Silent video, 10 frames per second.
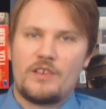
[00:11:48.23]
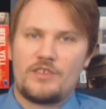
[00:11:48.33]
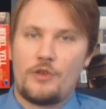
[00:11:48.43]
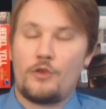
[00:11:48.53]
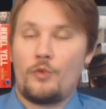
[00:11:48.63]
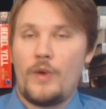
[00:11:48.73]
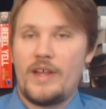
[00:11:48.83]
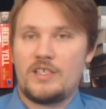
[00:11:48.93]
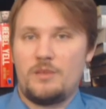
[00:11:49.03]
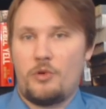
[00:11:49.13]
Southern
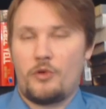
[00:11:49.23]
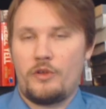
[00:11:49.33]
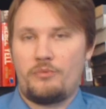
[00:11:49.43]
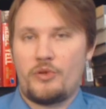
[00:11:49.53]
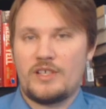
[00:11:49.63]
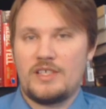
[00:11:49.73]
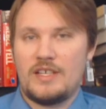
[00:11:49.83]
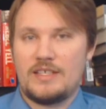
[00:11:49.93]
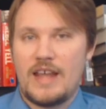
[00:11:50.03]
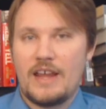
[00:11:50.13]
Whigs supported
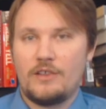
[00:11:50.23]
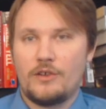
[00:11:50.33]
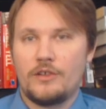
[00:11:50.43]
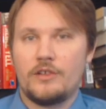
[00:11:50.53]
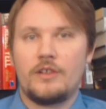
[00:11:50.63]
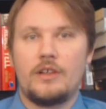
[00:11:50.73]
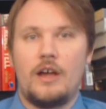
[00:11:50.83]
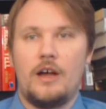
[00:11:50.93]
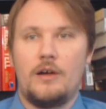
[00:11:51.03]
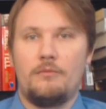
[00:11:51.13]
President Taylor,
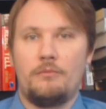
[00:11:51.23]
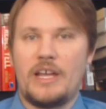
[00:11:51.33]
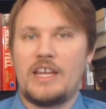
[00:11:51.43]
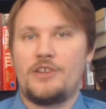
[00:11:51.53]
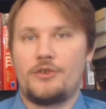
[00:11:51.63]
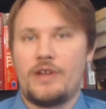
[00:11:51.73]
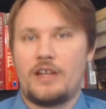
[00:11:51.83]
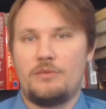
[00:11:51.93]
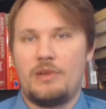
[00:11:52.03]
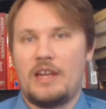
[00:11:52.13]
but he turned
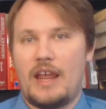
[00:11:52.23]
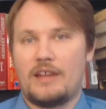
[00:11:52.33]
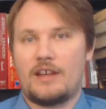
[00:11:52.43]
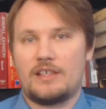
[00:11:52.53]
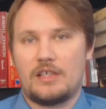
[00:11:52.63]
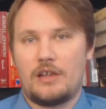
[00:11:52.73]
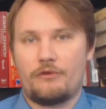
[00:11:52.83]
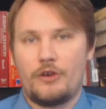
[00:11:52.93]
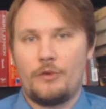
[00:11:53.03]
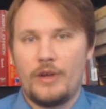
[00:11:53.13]
out to be an
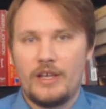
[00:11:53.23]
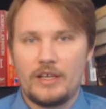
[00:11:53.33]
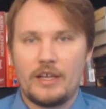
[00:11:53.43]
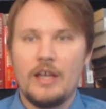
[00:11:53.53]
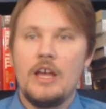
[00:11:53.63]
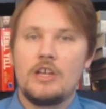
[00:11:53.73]
anti-slavery Whig,